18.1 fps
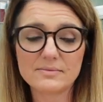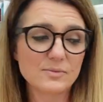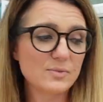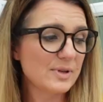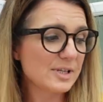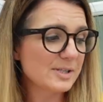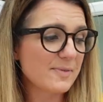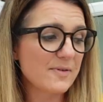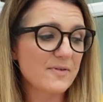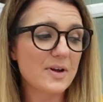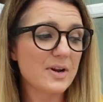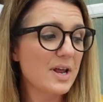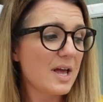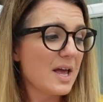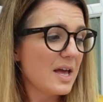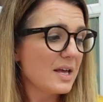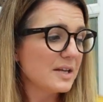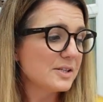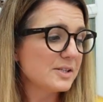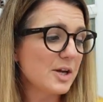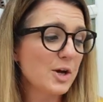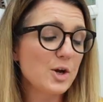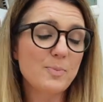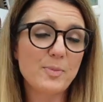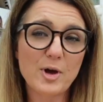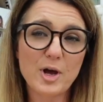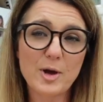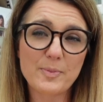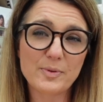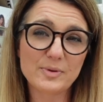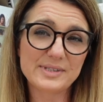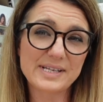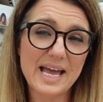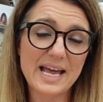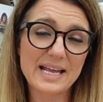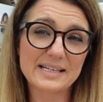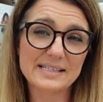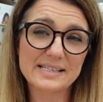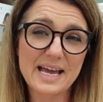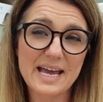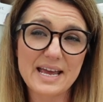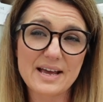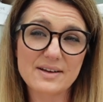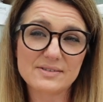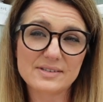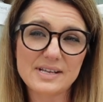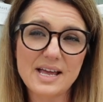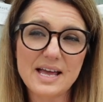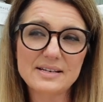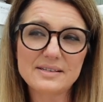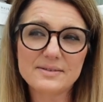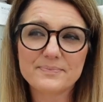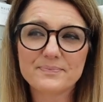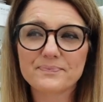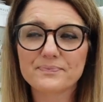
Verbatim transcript: oh that's my phone, Sew Purple to End ALZ.